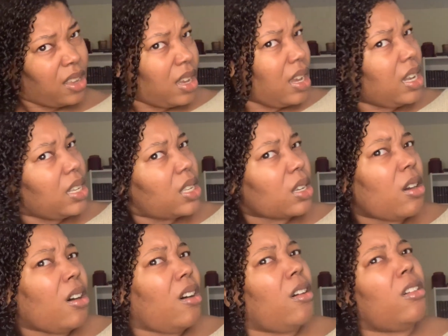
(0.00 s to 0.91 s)
It's
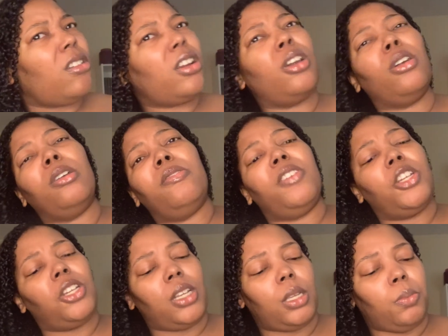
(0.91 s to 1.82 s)
called Her
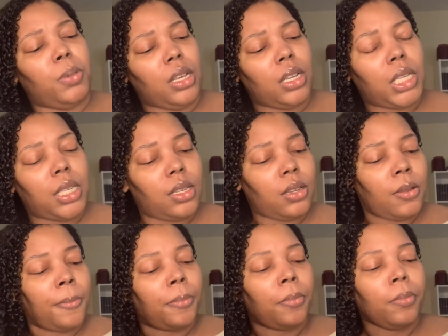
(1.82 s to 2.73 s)
Vicious Beasts
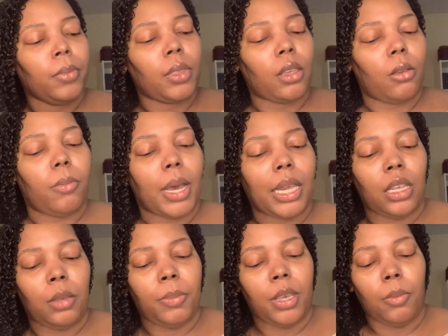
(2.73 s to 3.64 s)
by
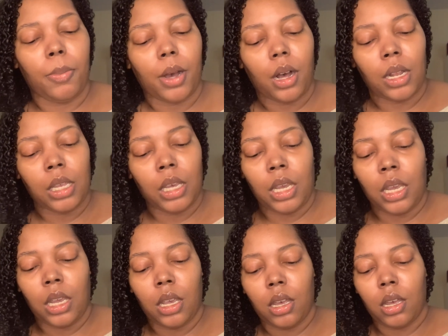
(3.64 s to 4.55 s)
E.P.
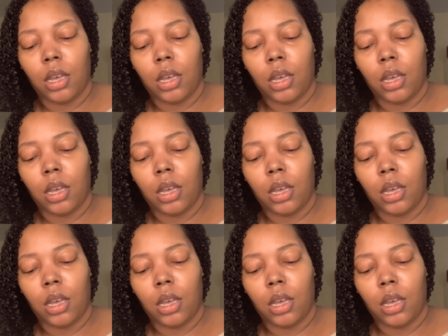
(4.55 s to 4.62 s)
Bali.